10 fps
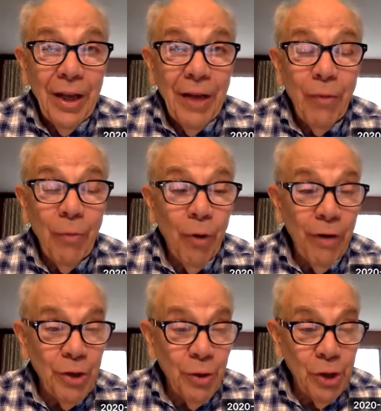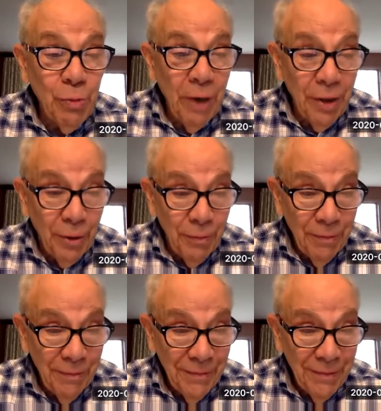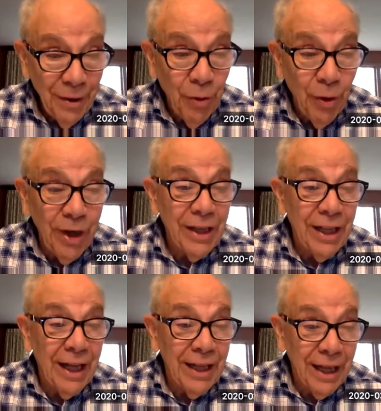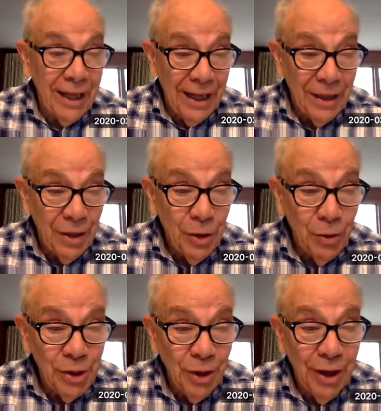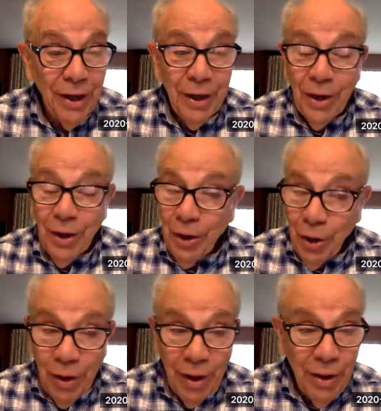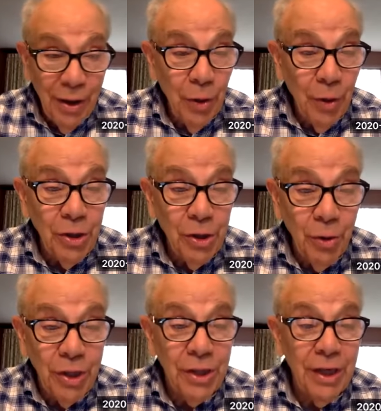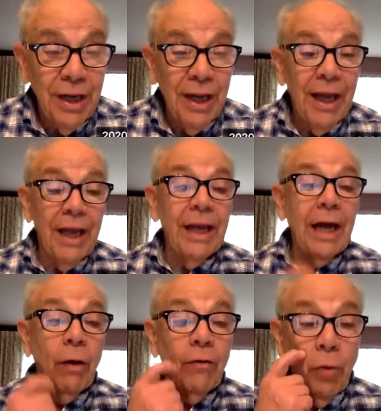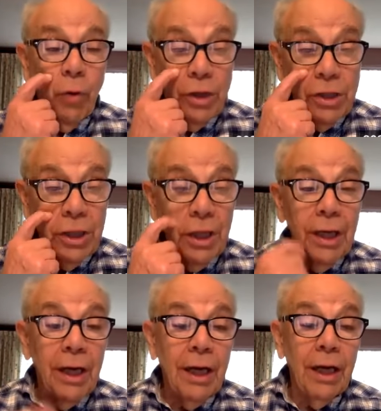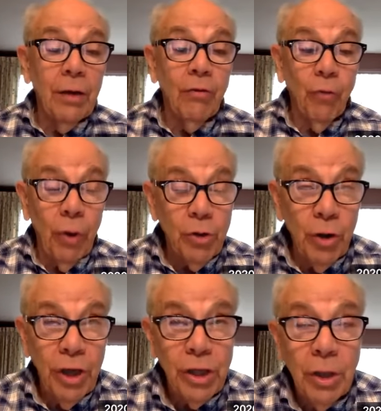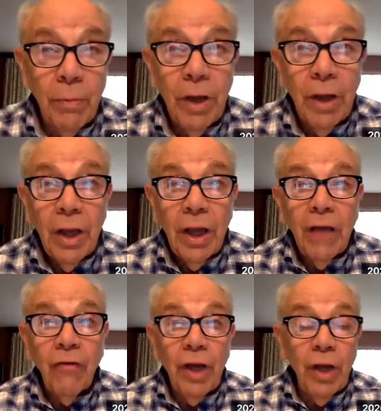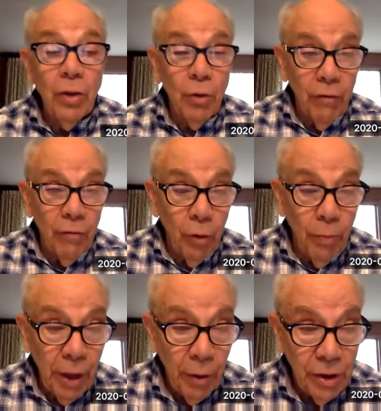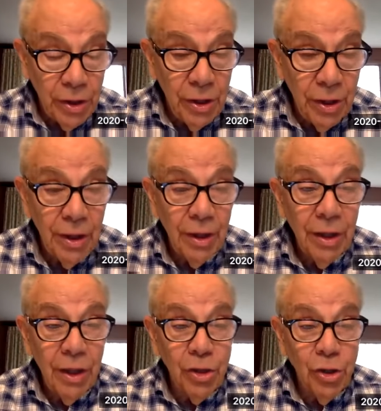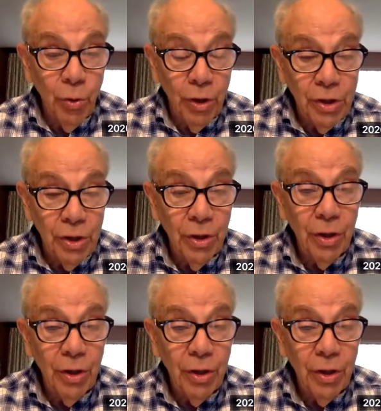you're born of a Jewish mother, according to the halakha, to Jewish law, you are Jewish. And now, of course, in Reform Judaism, if either of your parents is Jewish,